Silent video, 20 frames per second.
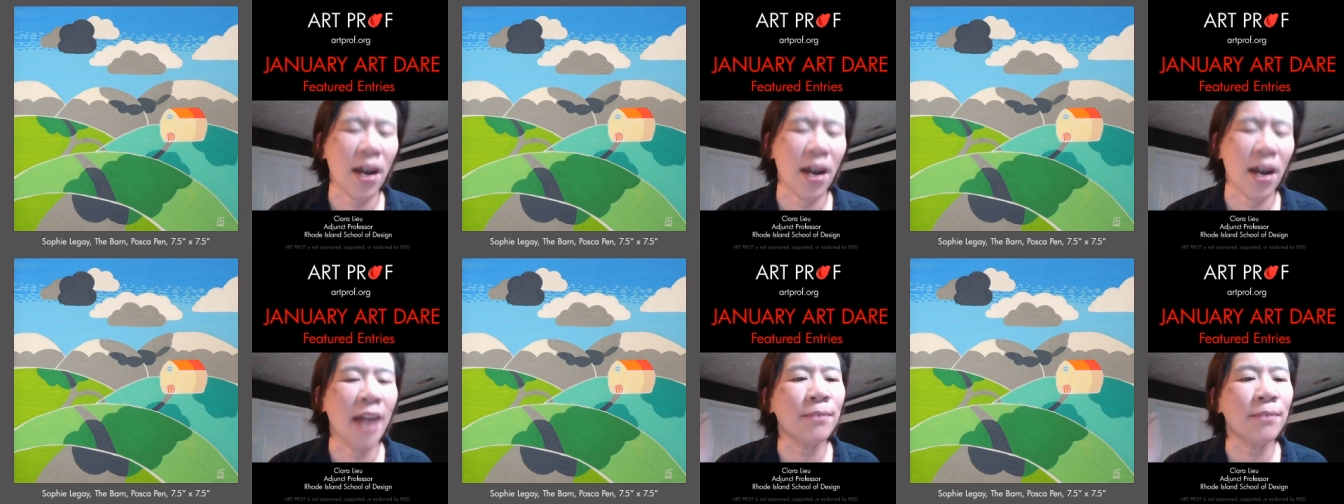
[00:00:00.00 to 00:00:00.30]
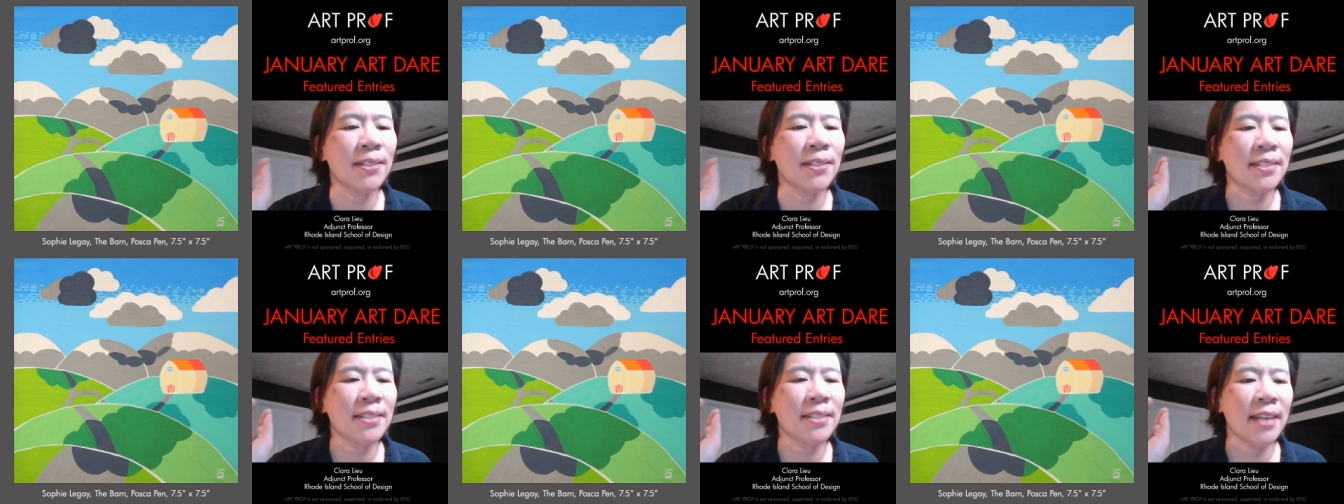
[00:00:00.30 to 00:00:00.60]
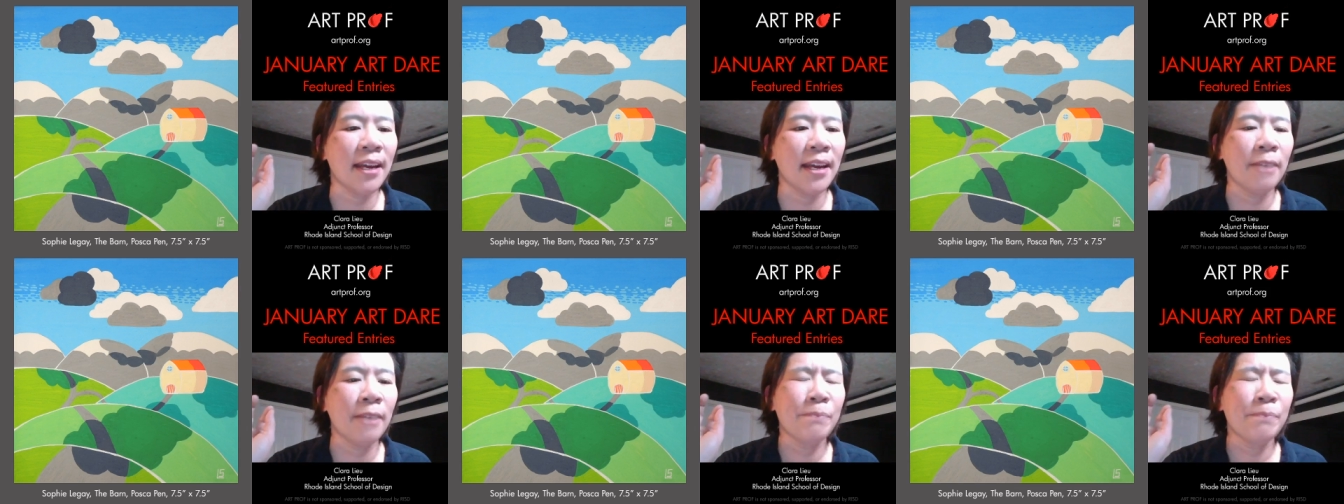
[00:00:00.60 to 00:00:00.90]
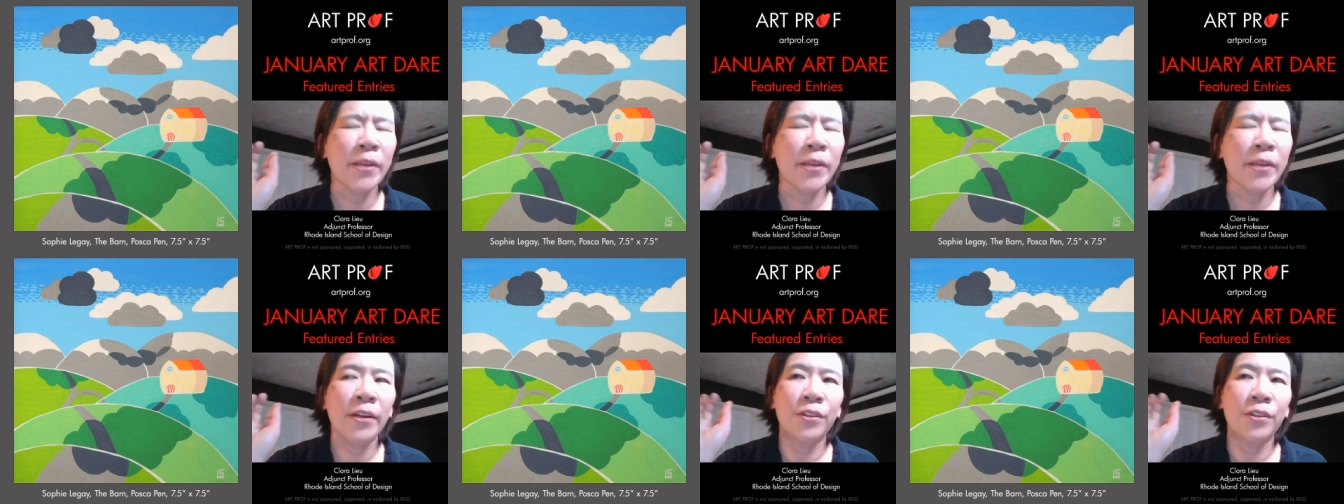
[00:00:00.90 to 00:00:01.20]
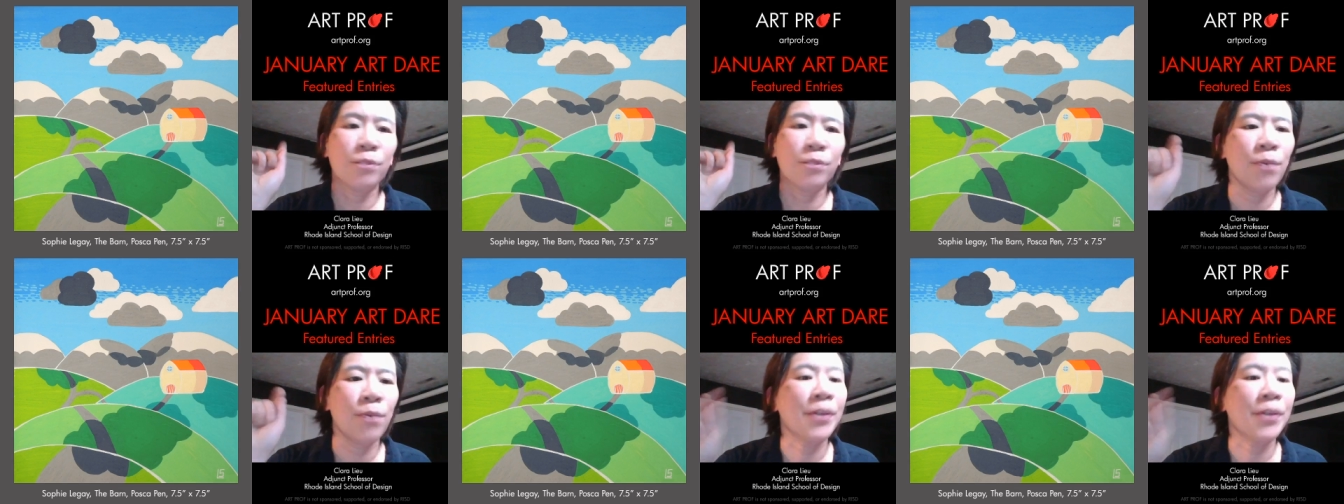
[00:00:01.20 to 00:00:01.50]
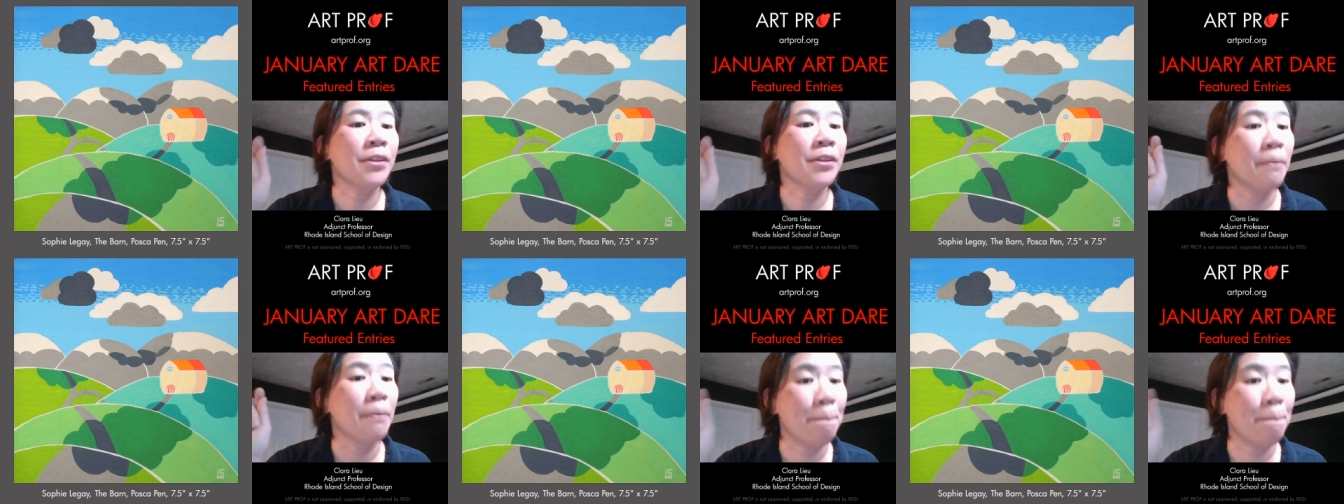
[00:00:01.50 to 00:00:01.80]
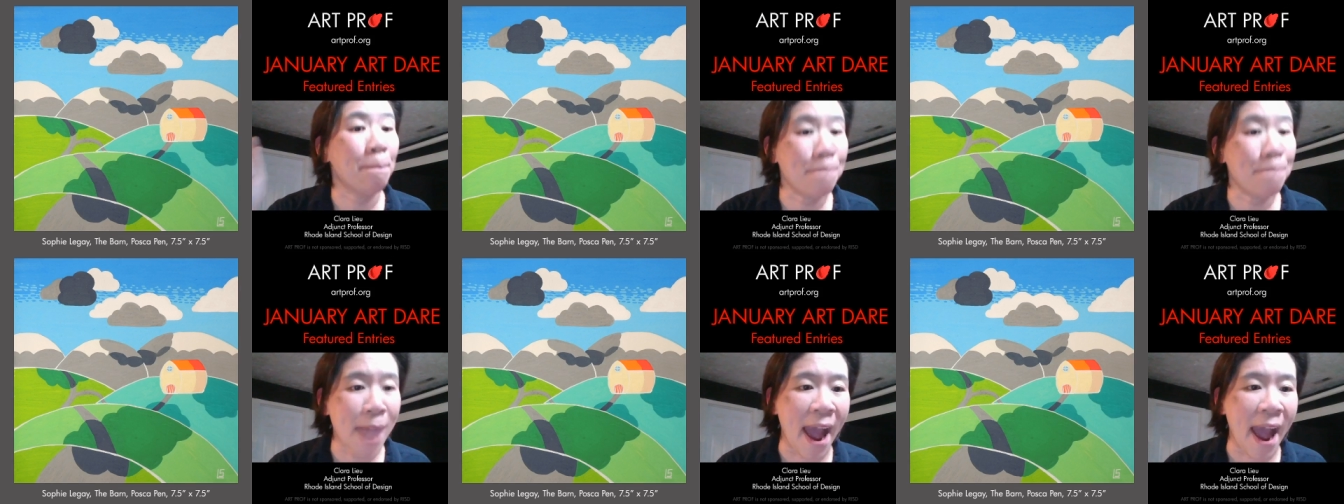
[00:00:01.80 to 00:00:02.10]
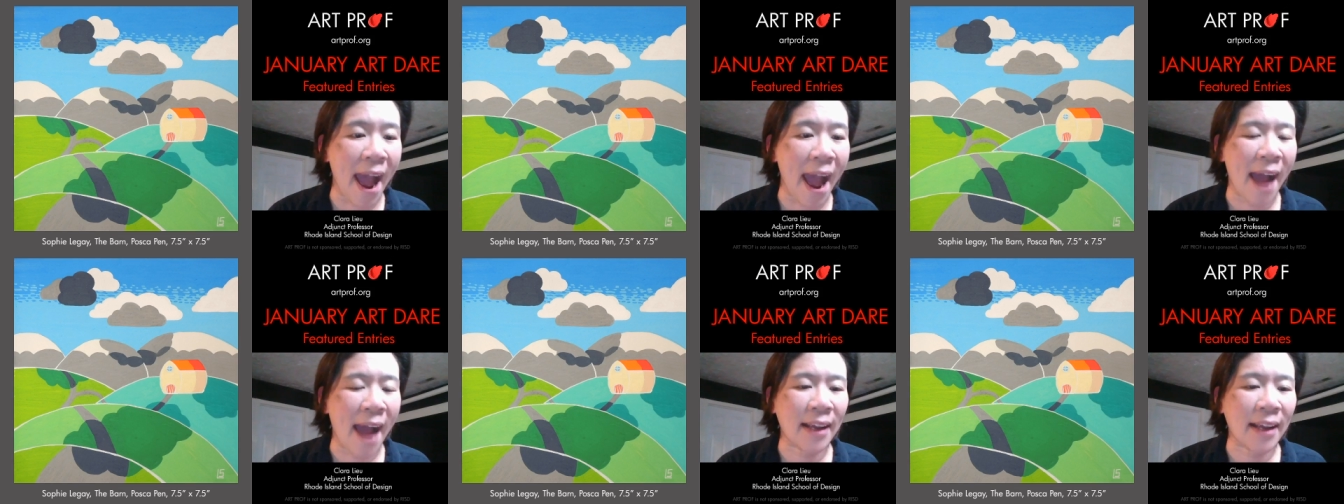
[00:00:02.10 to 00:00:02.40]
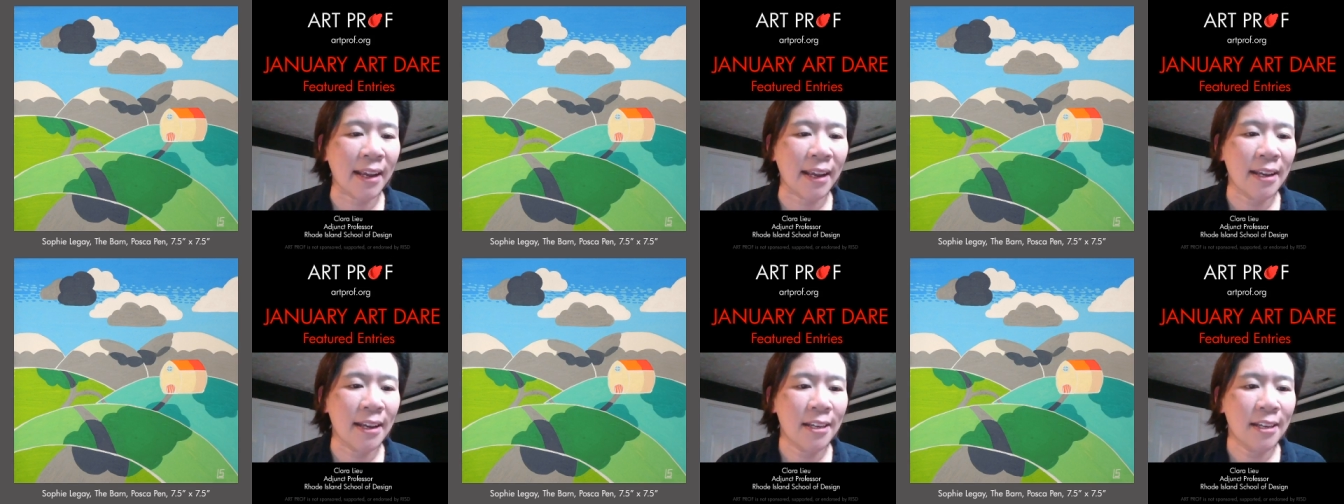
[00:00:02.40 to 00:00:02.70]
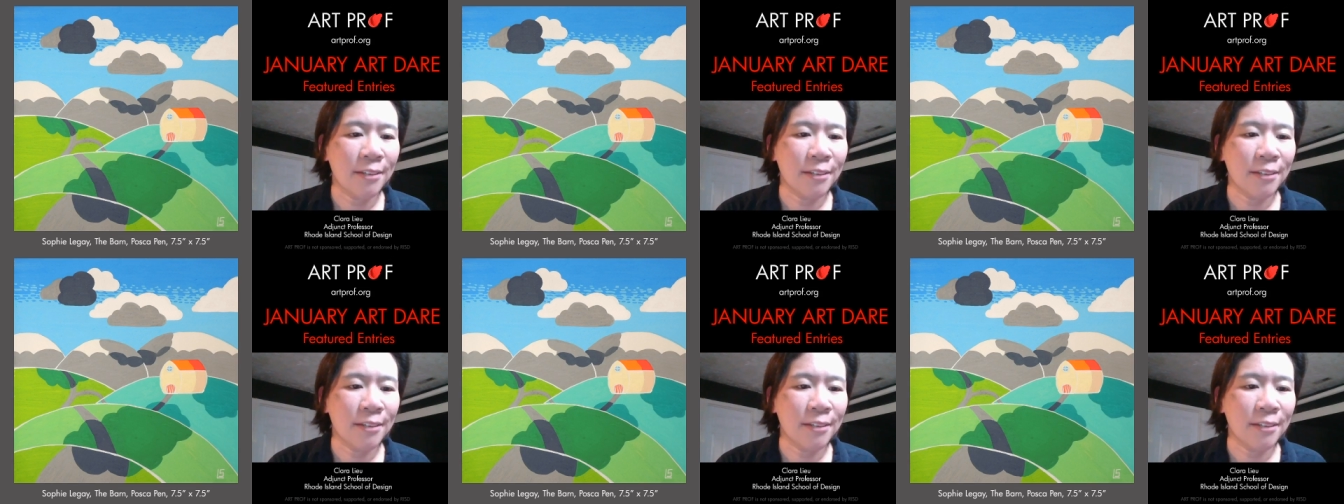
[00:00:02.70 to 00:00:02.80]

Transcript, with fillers: I would say the one in the back,